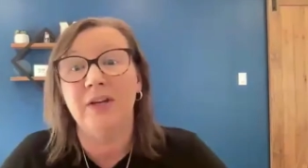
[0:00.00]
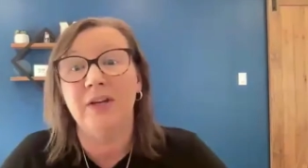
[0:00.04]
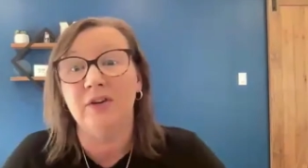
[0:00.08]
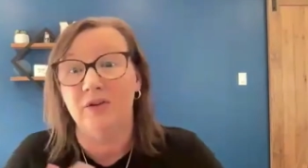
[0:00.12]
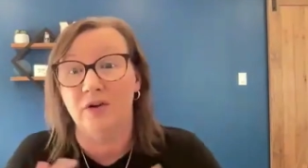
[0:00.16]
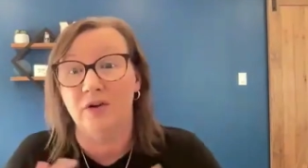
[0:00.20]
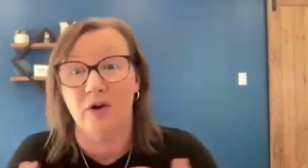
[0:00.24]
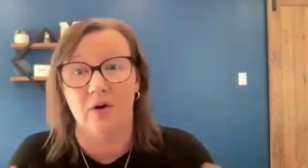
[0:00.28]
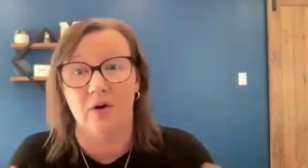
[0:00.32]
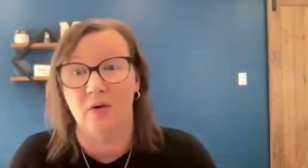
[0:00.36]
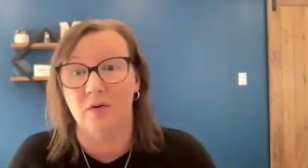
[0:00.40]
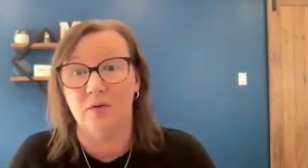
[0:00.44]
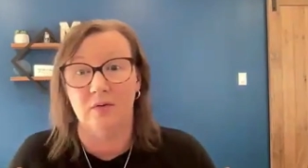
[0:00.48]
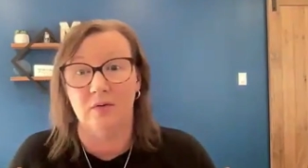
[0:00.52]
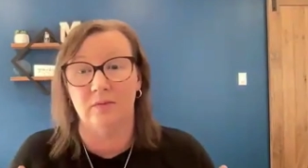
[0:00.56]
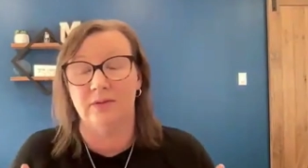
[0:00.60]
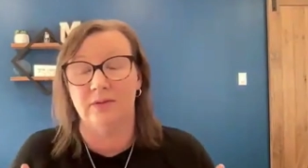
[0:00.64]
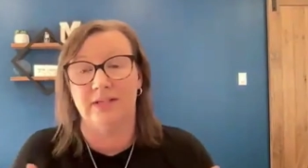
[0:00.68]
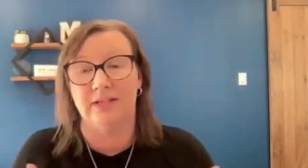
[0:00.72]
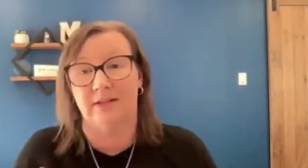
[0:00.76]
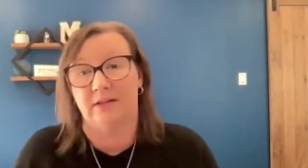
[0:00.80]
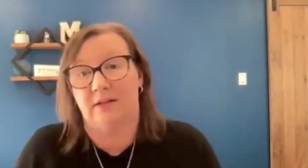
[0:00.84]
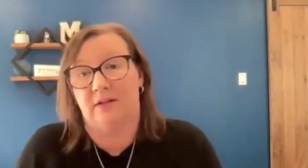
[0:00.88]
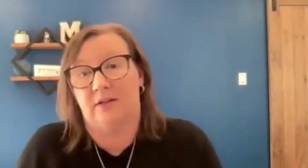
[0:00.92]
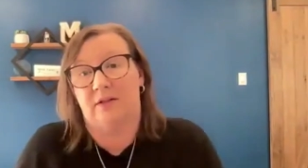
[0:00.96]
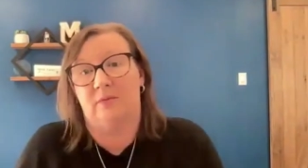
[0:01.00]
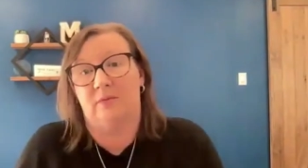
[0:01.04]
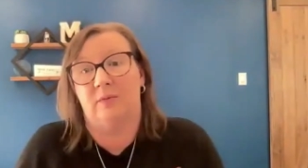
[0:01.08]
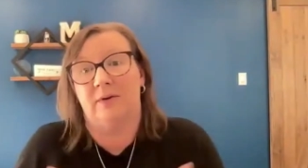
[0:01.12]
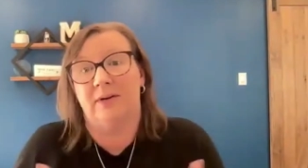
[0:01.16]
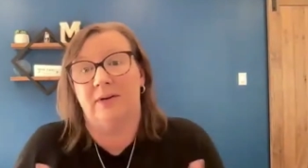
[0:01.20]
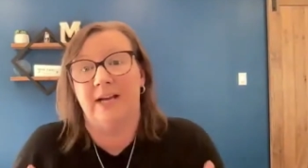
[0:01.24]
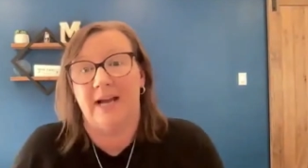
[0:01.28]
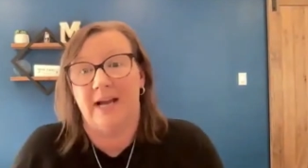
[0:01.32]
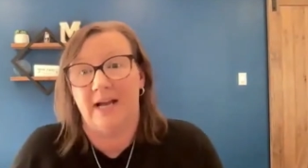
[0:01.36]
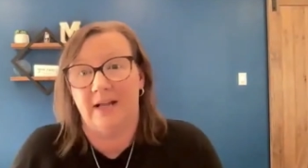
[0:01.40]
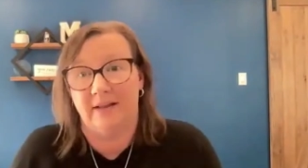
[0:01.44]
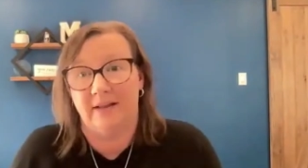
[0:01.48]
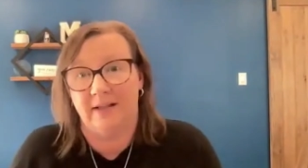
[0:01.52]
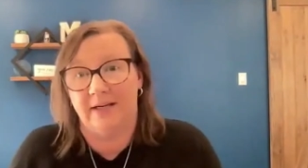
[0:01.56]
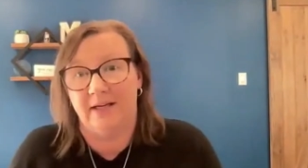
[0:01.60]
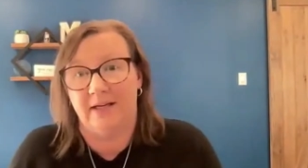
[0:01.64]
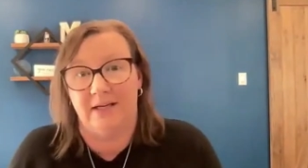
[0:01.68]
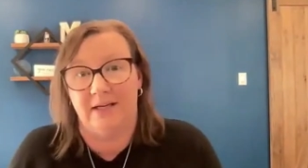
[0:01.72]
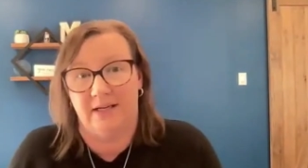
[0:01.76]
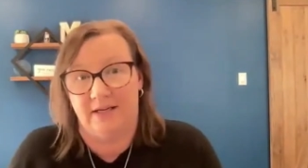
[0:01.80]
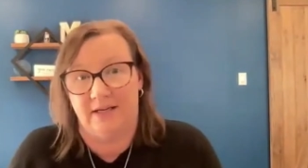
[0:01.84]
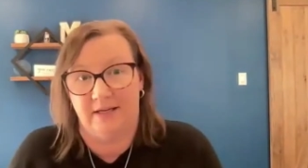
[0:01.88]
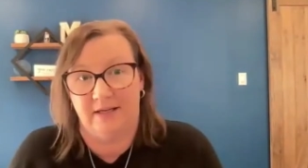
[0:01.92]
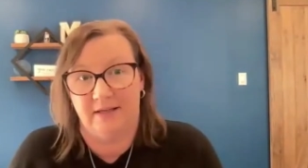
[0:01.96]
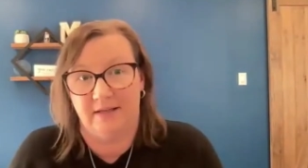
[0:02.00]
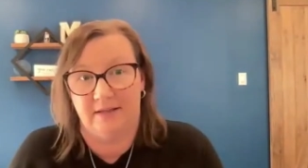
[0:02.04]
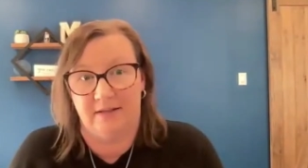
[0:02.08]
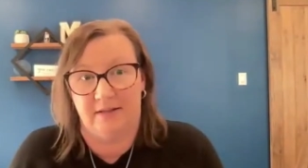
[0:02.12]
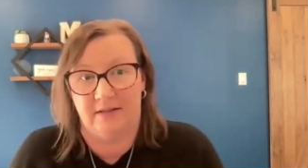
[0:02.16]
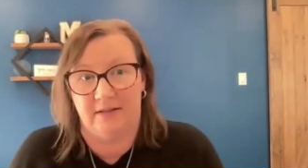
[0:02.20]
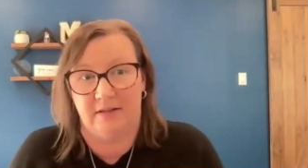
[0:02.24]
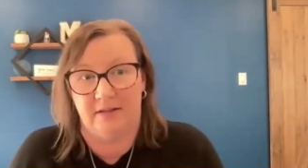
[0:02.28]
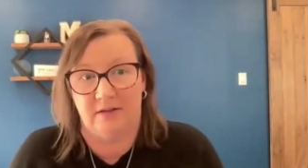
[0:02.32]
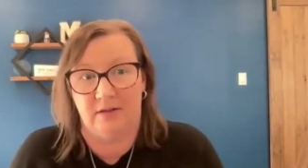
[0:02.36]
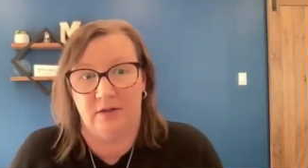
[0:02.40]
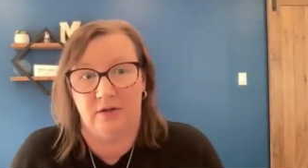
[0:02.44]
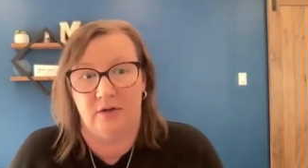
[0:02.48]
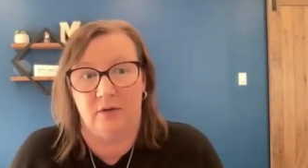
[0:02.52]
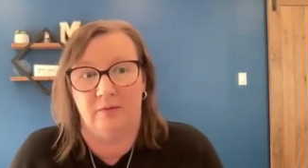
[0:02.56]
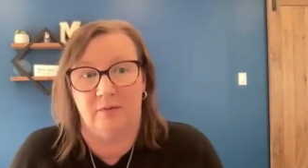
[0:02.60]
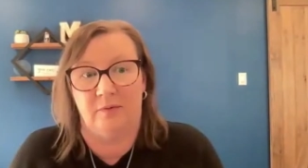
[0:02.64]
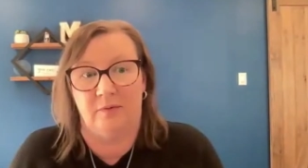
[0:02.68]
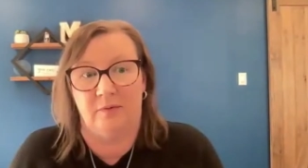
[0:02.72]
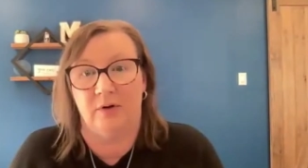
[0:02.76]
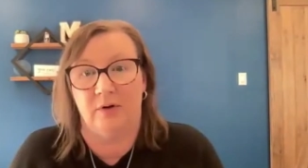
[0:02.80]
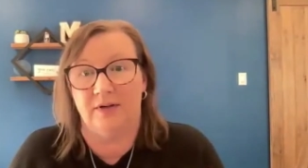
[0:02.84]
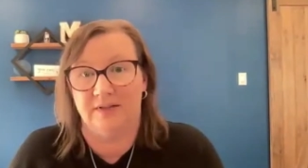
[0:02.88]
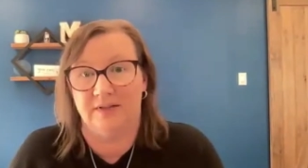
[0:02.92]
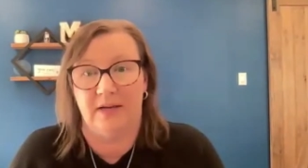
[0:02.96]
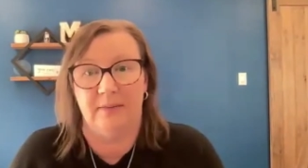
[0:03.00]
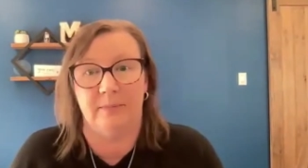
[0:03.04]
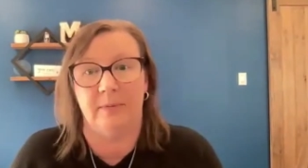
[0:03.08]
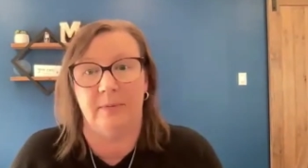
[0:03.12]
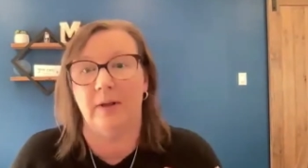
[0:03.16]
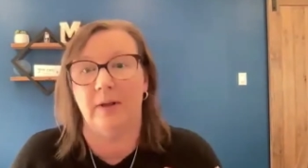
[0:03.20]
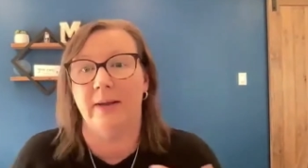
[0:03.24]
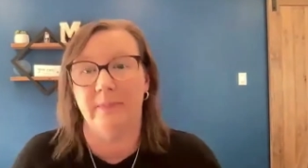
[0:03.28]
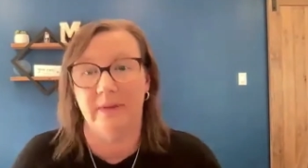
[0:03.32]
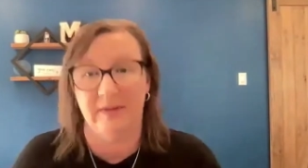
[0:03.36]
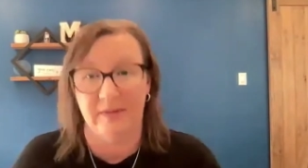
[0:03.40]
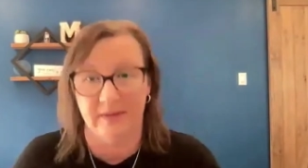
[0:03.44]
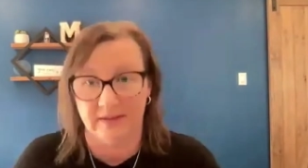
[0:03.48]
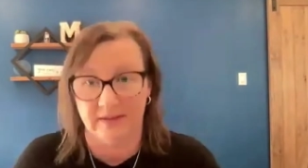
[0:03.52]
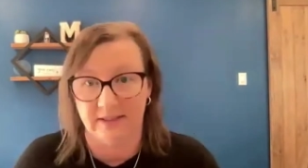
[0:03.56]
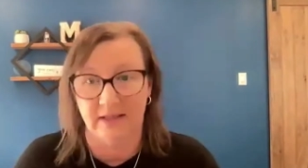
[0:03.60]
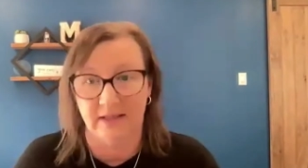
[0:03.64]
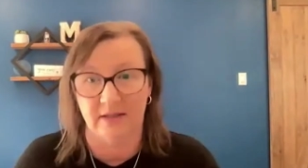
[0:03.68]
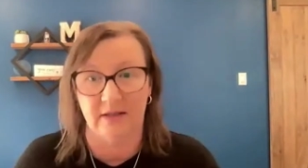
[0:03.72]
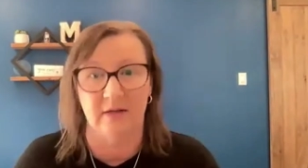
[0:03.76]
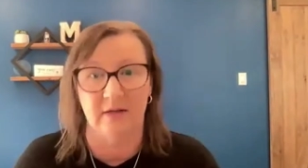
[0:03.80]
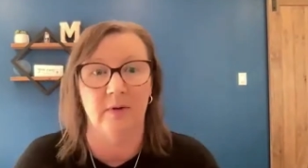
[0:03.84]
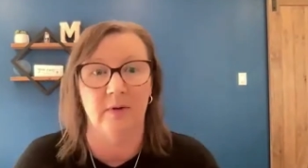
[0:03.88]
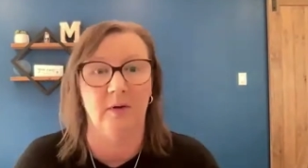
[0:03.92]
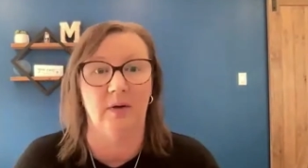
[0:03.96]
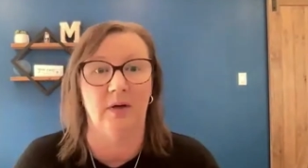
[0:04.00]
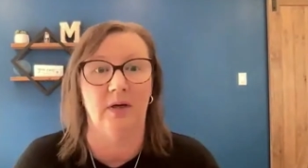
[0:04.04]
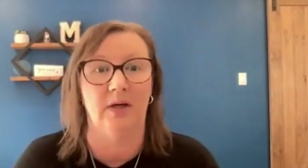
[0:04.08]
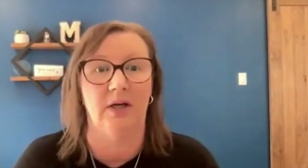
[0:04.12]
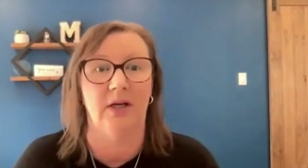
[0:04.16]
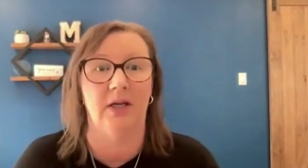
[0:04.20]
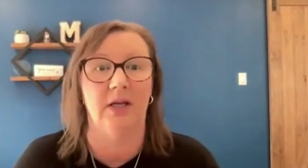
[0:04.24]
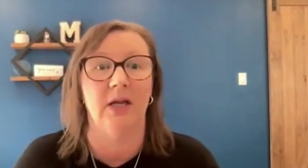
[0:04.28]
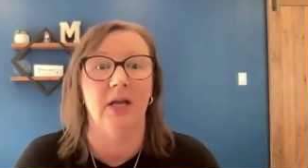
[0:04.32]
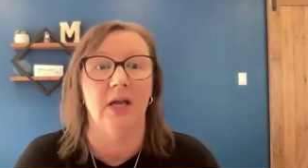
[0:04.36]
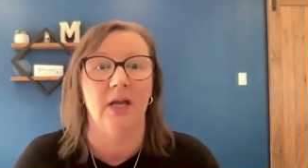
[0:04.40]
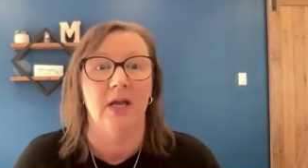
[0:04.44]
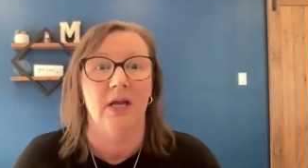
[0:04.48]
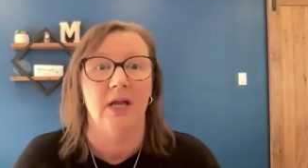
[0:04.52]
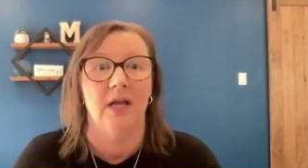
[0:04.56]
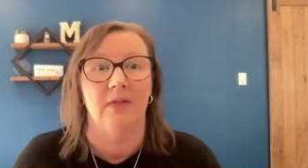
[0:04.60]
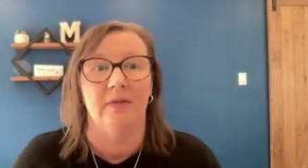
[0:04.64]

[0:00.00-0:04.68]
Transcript: we know, like the reality is, for example, I'm in the tech community.